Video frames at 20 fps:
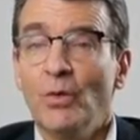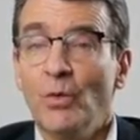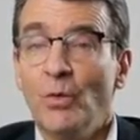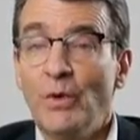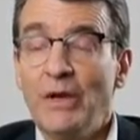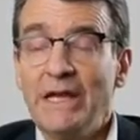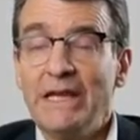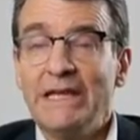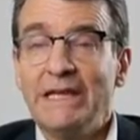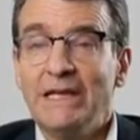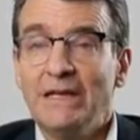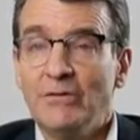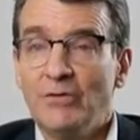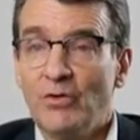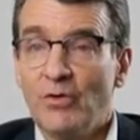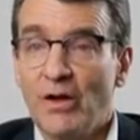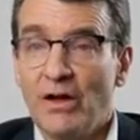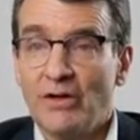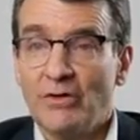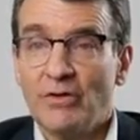we
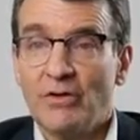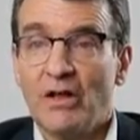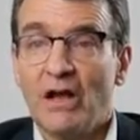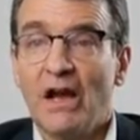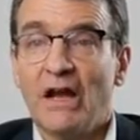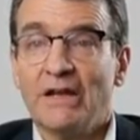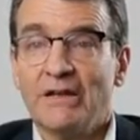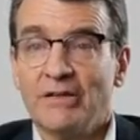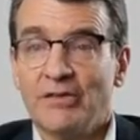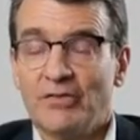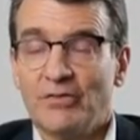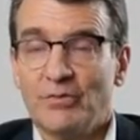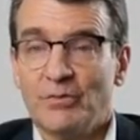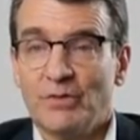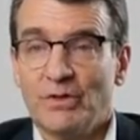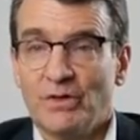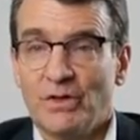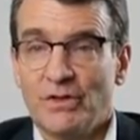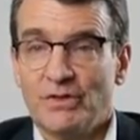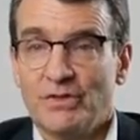need greater guidance
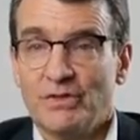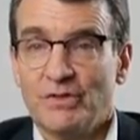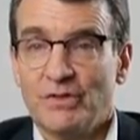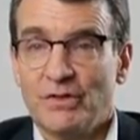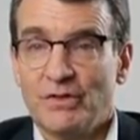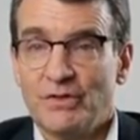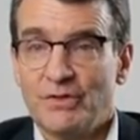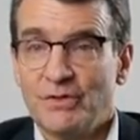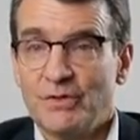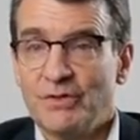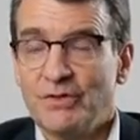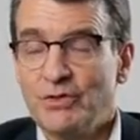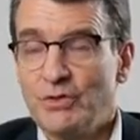from the legislature.